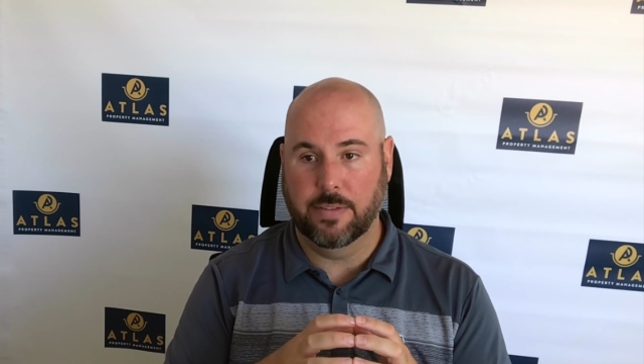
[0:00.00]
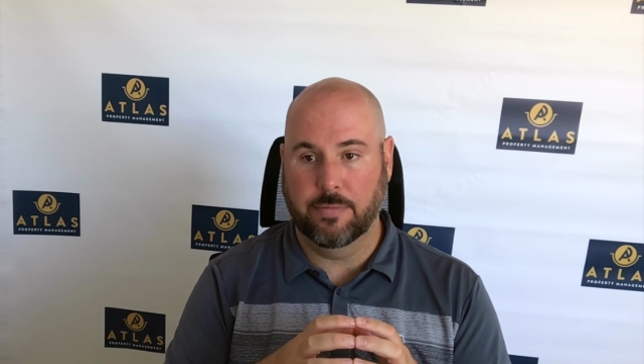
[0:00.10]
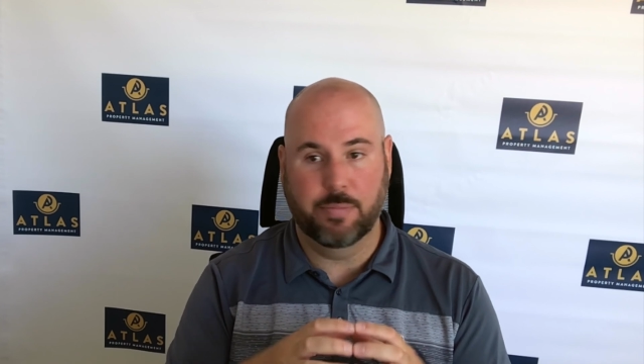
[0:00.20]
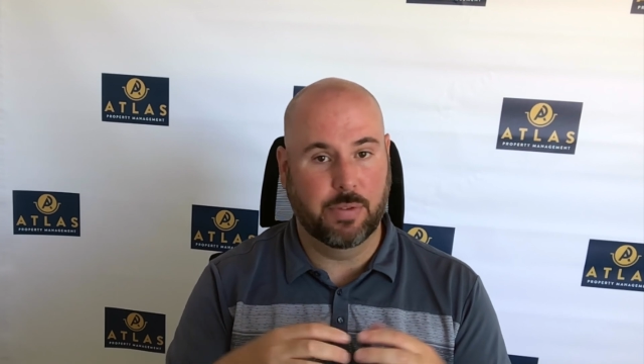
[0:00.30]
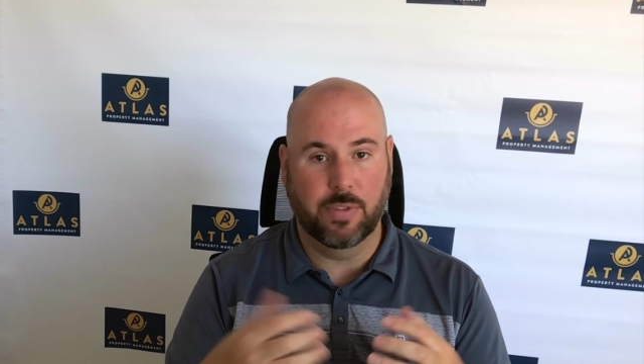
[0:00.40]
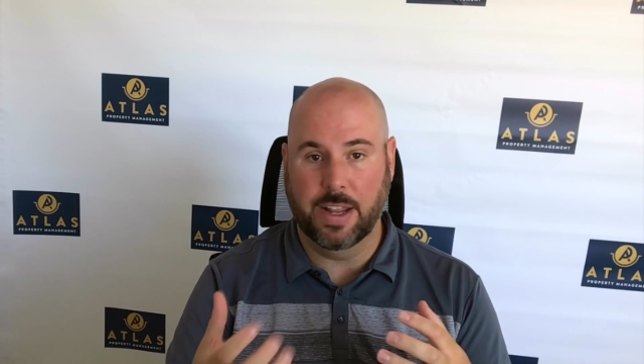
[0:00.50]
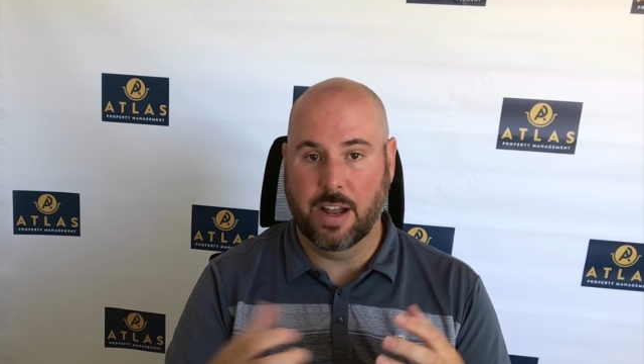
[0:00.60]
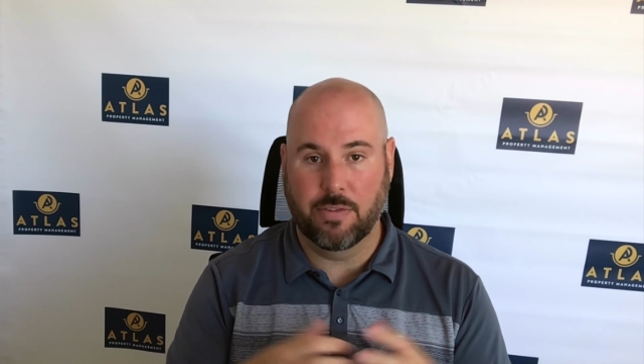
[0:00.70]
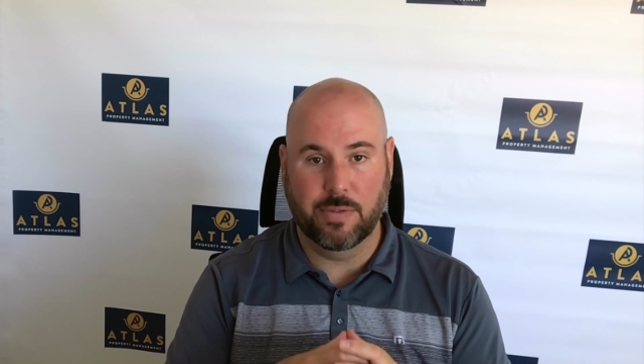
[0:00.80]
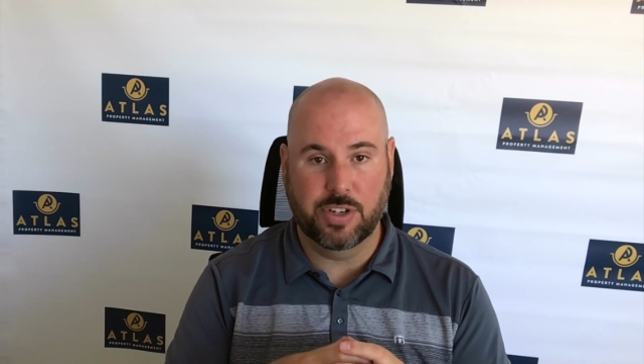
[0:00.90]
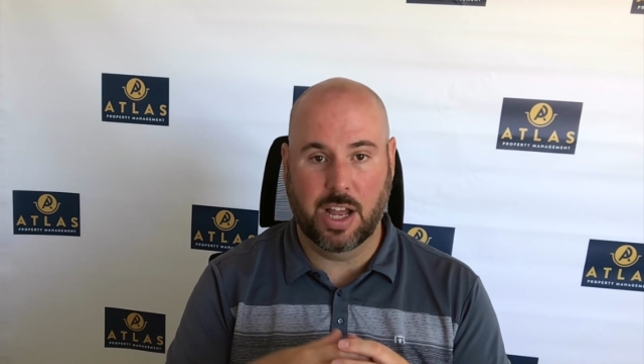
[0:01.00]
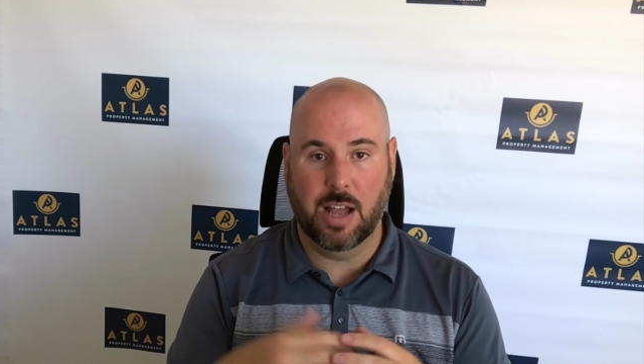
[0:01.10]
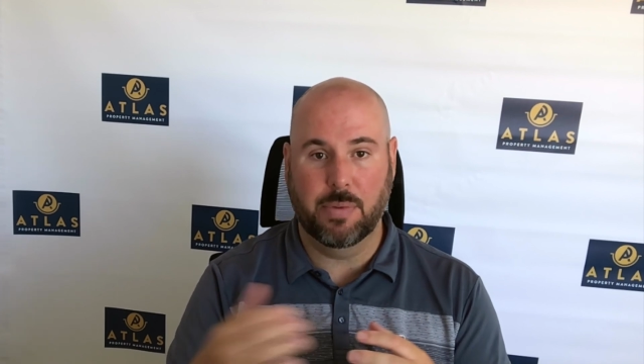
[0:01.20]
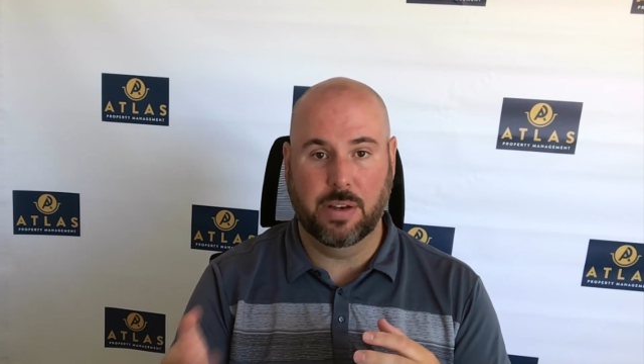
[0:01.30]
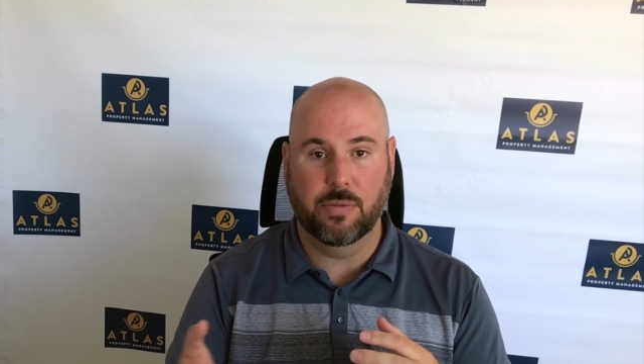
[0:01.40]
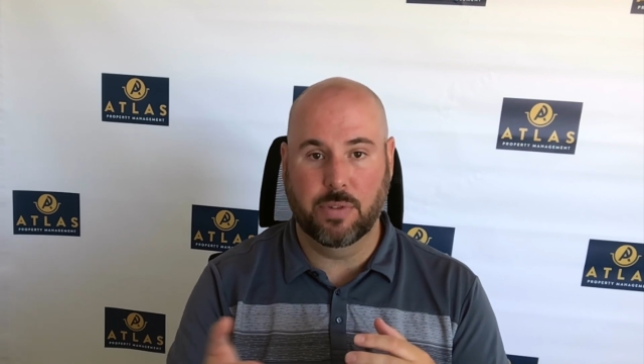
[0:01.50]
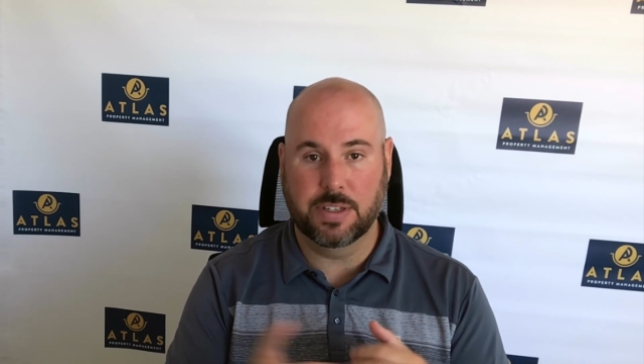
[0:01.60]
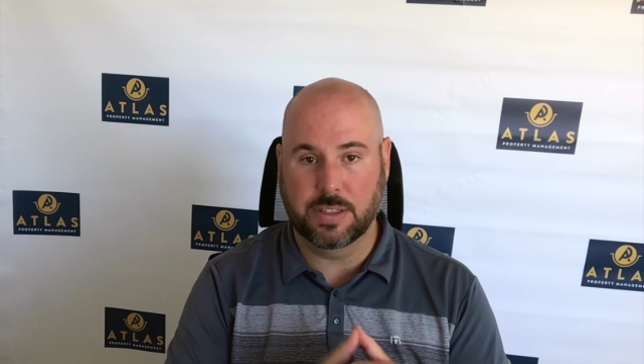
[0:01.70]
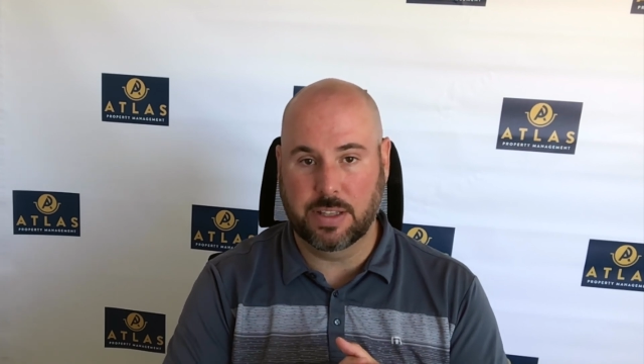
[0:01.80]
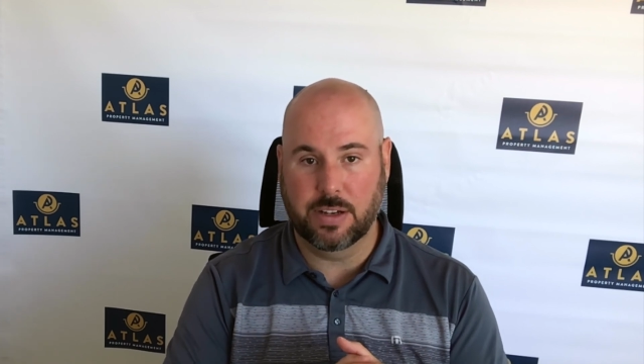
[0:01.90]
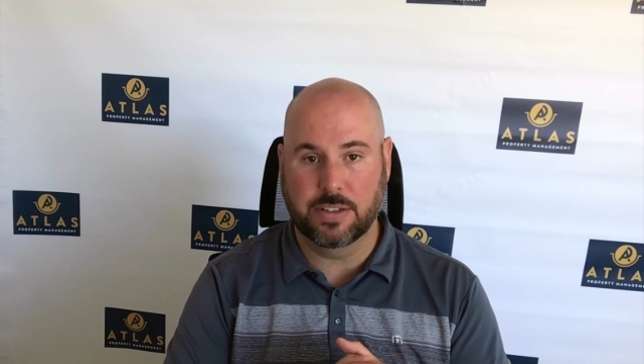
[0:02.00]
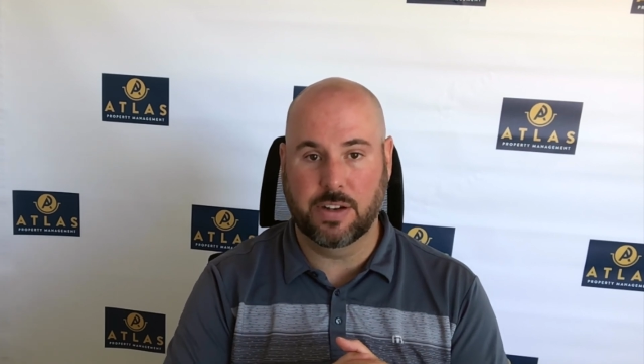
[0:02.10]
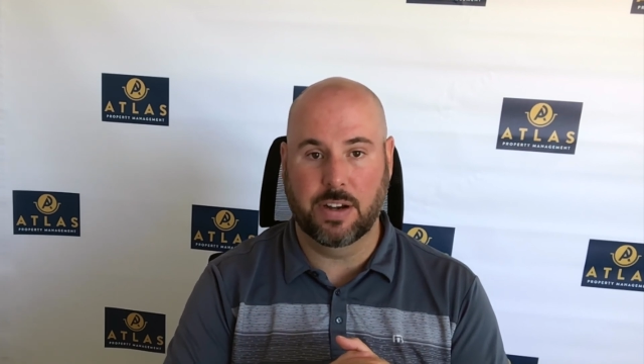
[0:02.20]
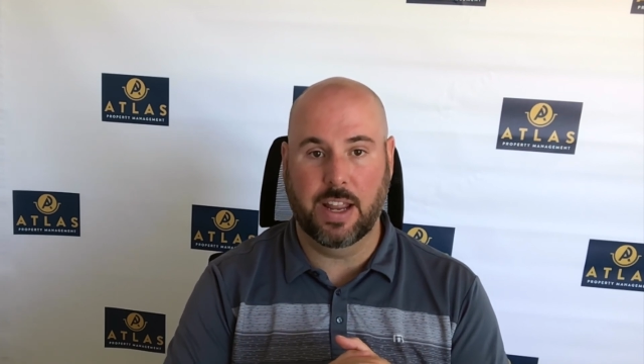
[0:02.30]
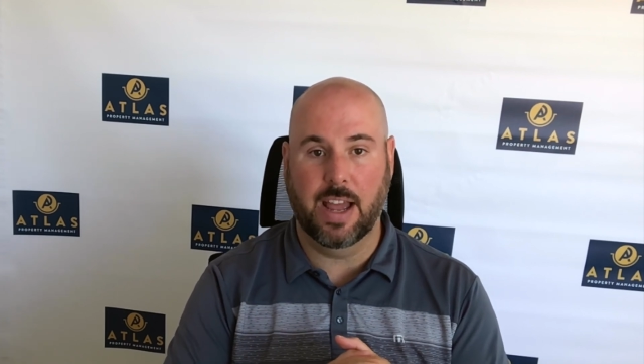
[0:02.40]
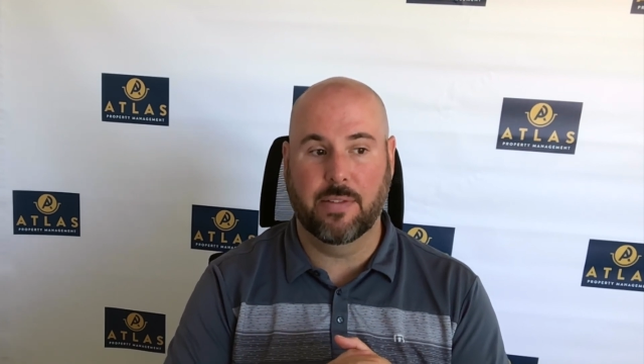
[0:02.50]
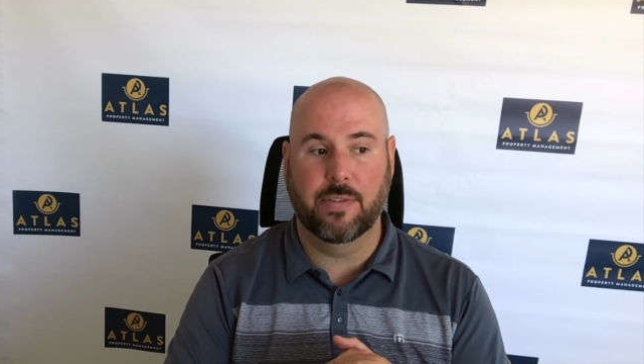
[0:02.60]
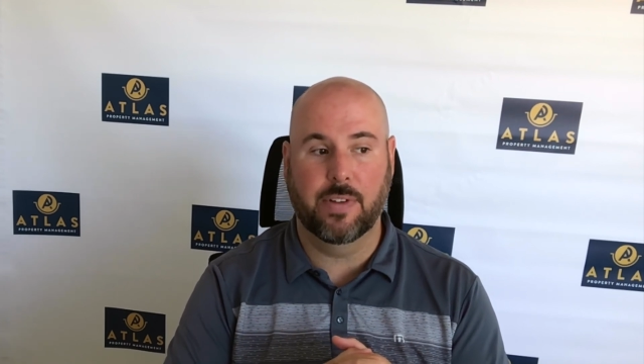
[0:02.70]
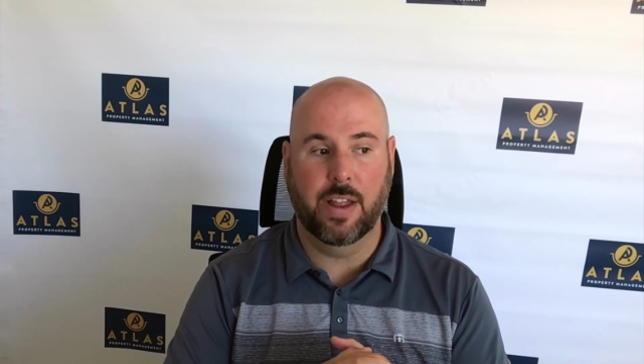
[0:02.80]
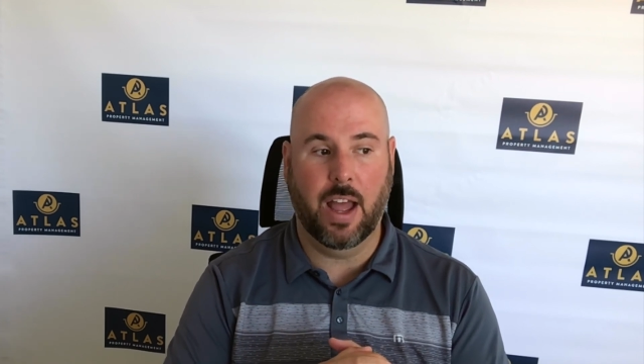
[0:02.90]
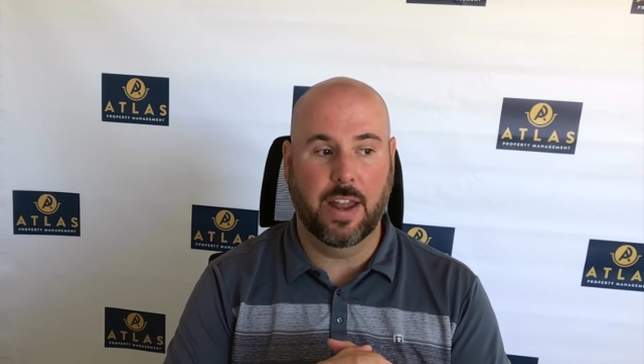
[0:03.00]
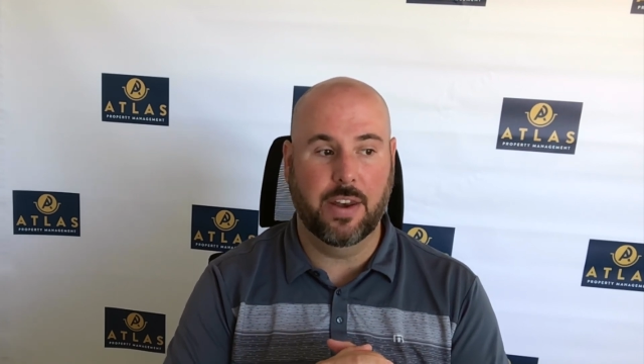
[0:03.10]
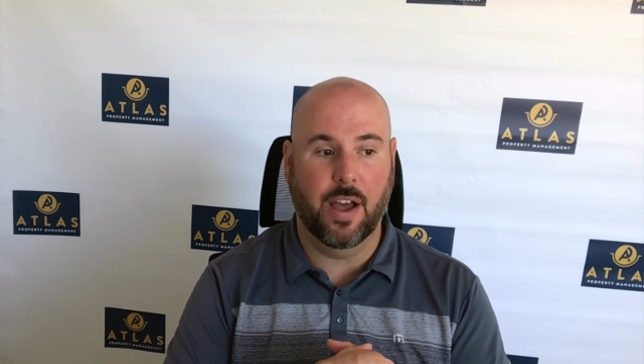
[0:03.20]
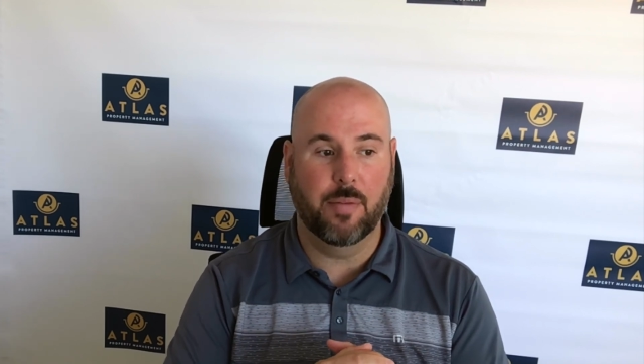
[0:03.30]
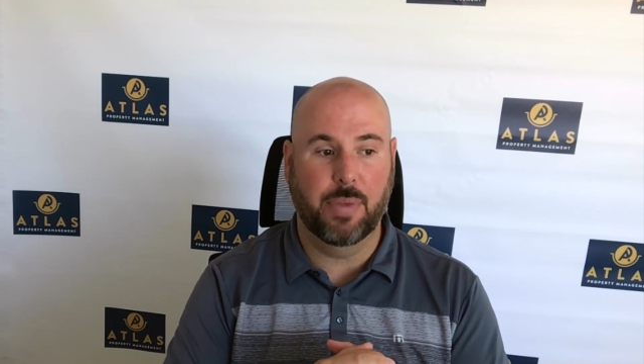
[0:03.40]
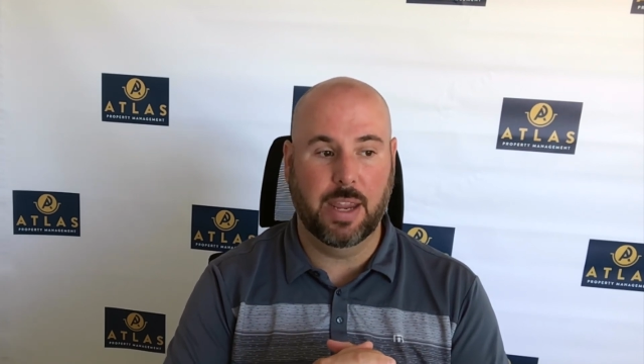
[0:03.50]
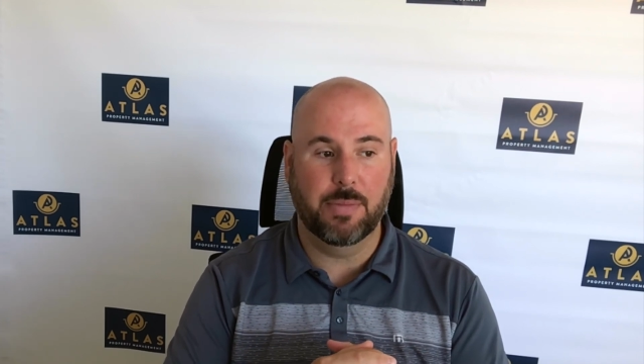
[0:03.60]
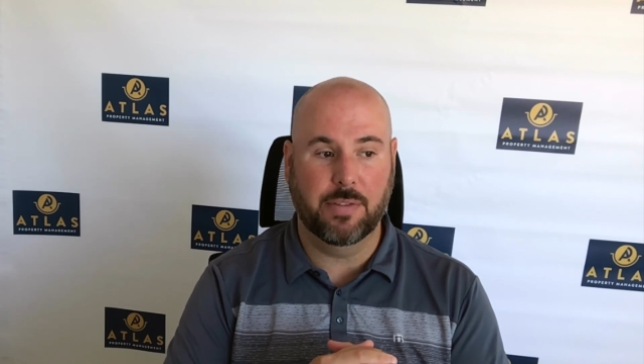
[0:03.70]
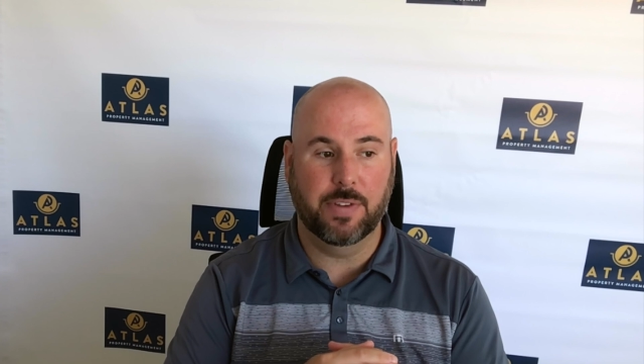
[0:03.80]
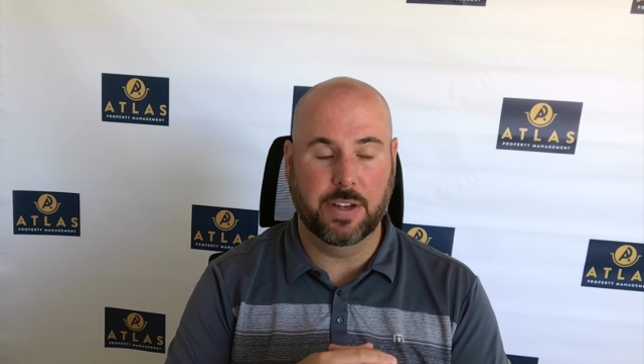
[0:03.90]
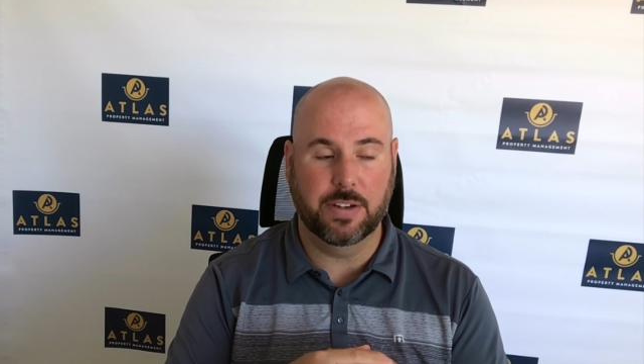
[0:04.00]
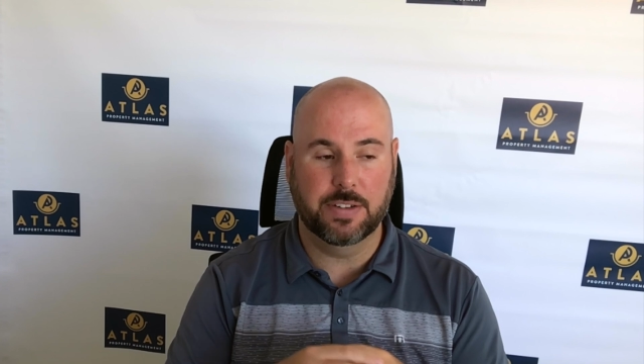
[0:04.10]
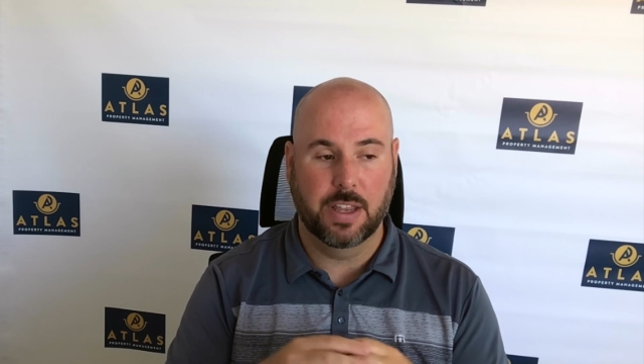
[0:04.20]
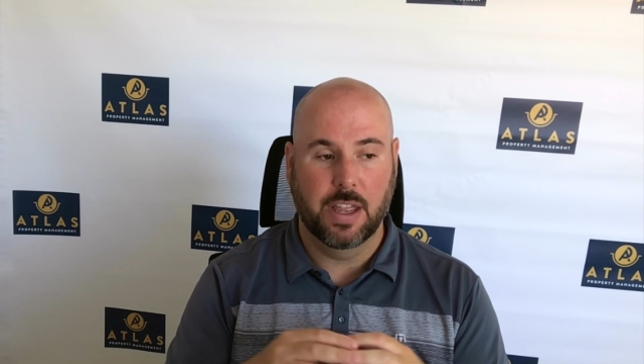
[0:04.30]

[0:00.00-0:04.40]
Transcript: been laid off from a job, and recently they're starting to have non-payment figures.